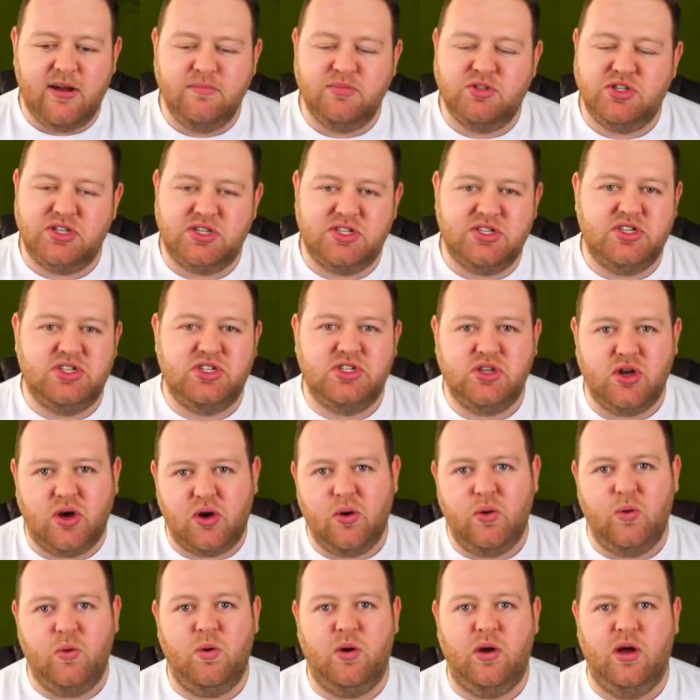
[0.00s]
I'm just
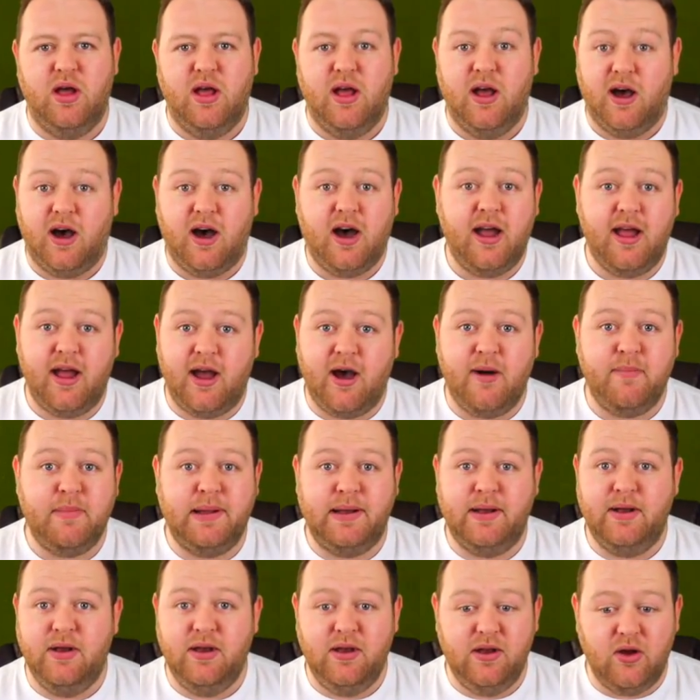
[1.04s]
so...
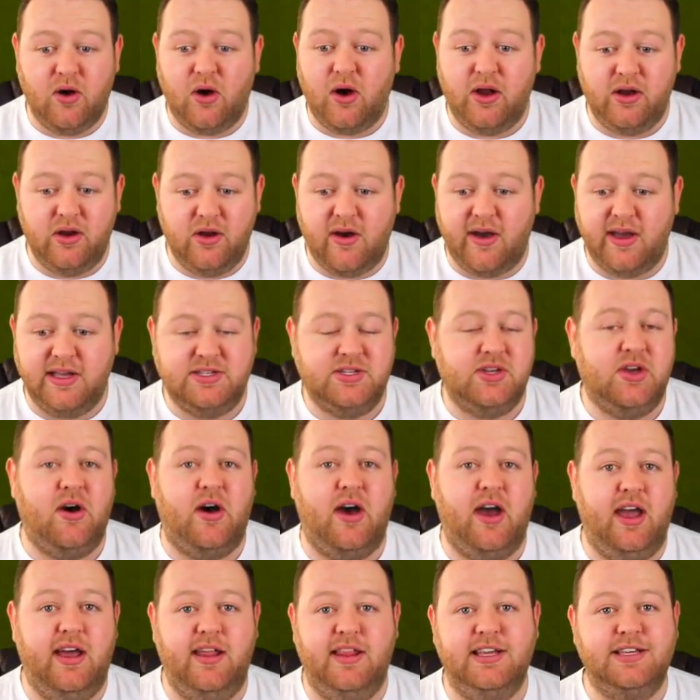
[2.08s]
I'm not a nice
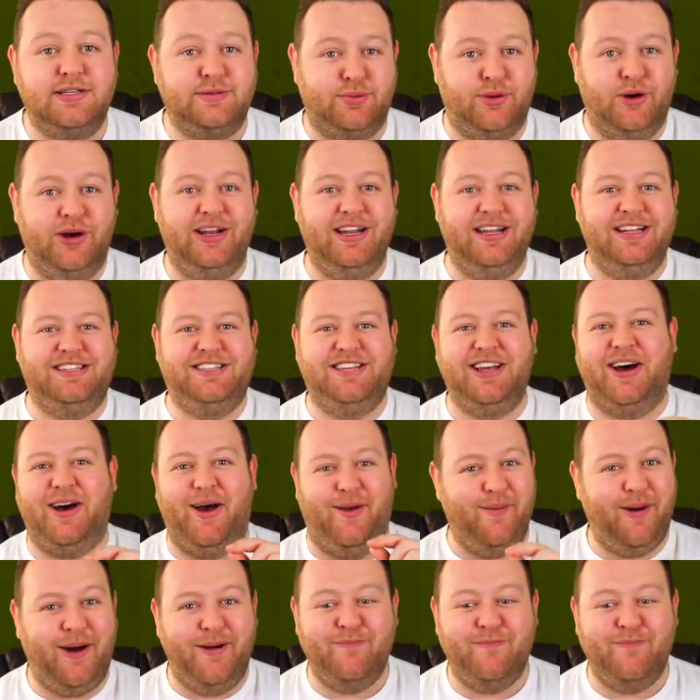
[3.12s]
guy at this point in time.